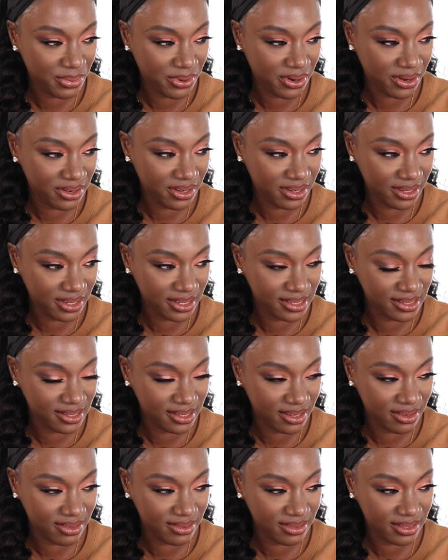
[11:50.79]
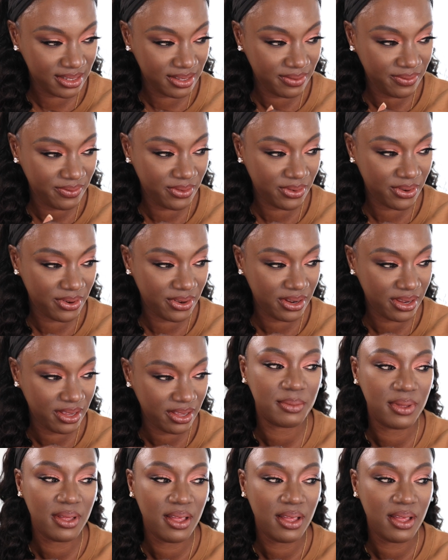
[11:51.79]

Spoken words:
products on Sephora